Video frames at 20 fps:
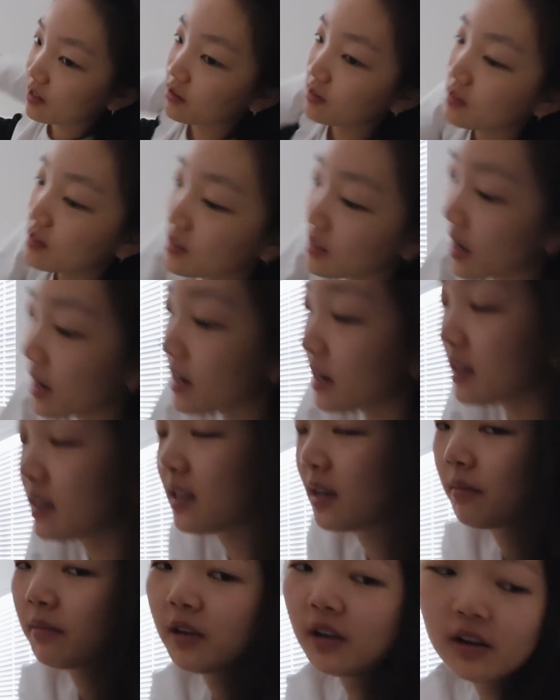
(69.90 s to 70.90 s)
outside, I
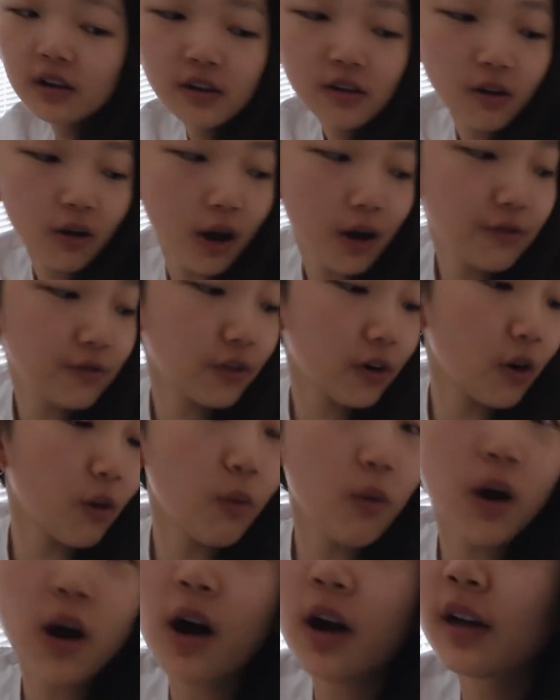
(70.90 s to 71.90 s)
think I'm gonna go out for a
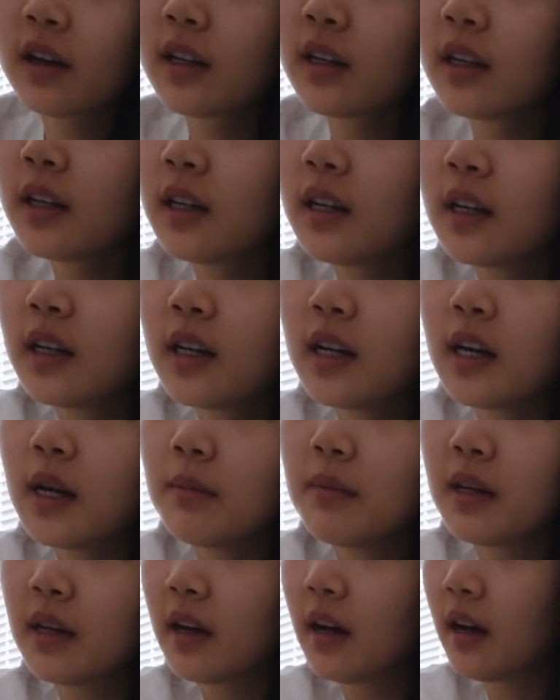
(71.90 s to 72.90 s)
walk,
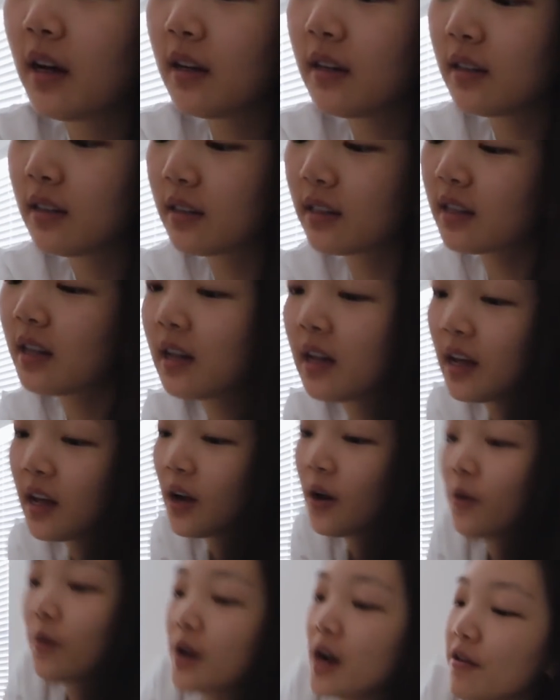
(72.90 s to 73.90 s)
because
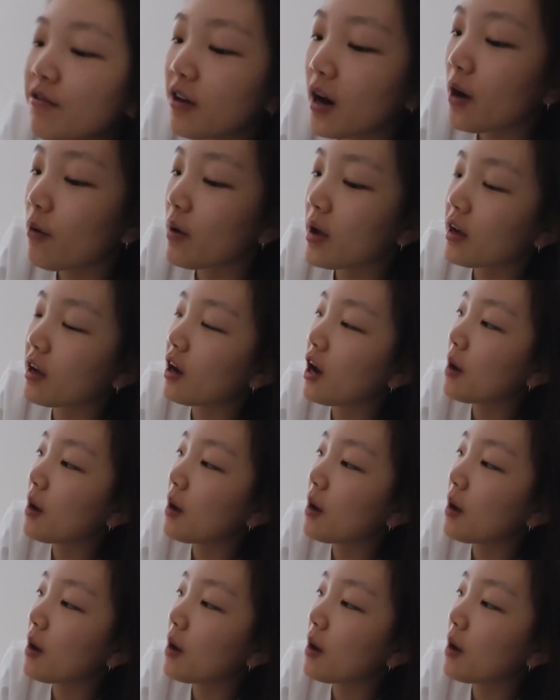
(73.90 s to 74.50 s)
whenever I wake